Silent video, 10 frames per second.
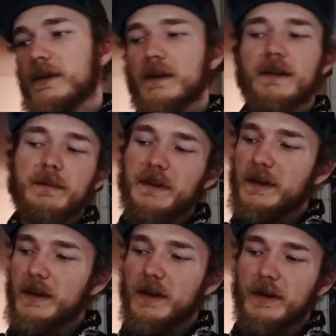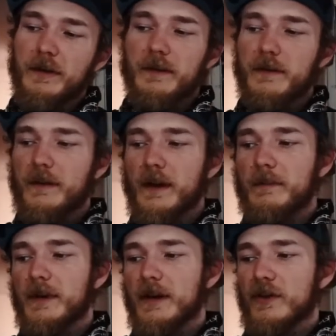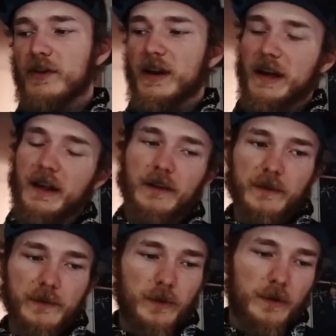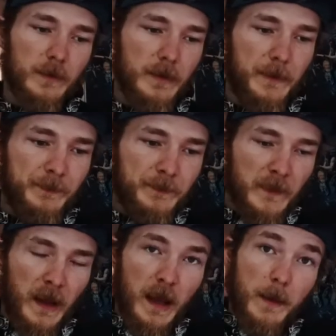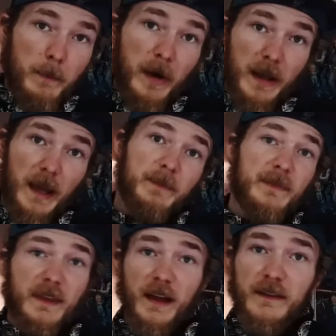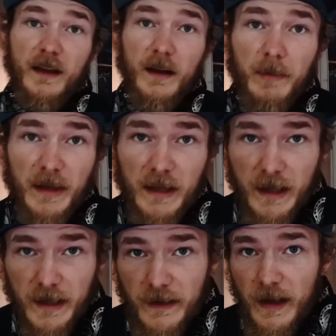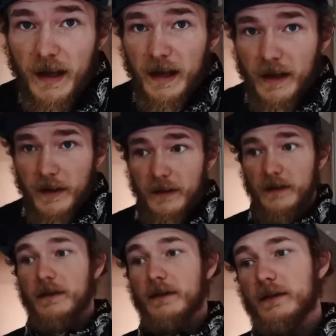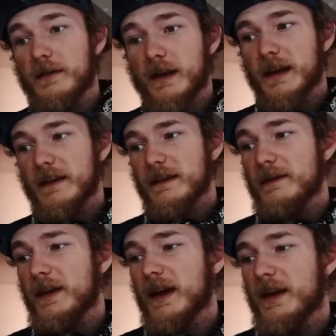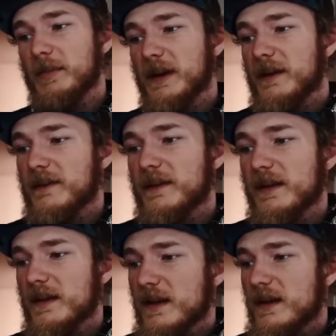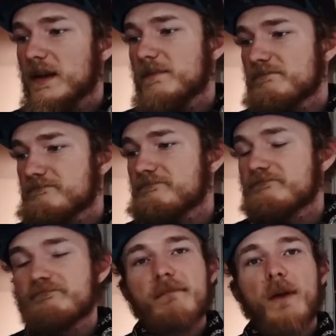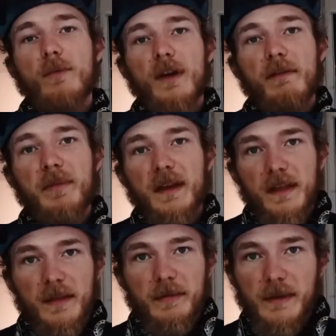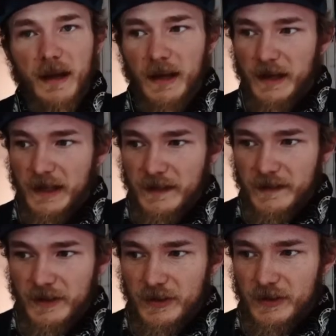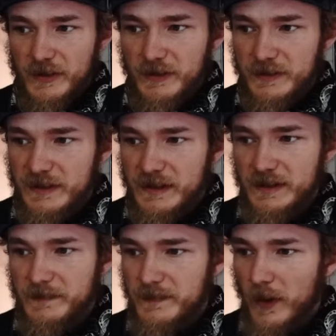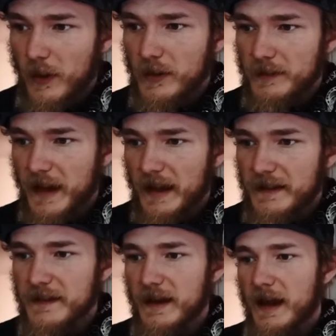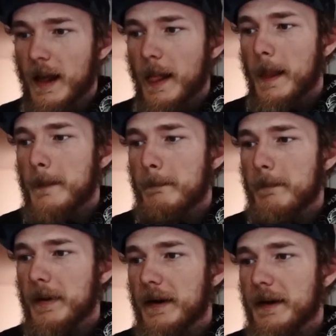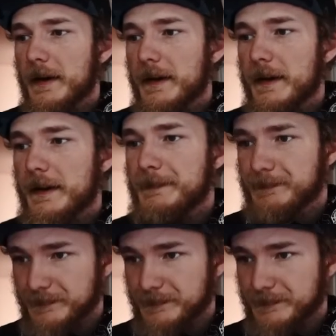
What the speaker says: a little bit of Ghost, not much, and Hailstorm. But yeah, that's gonna be it. I guess if I had been in Sydney, it would have been easier to see all of that. But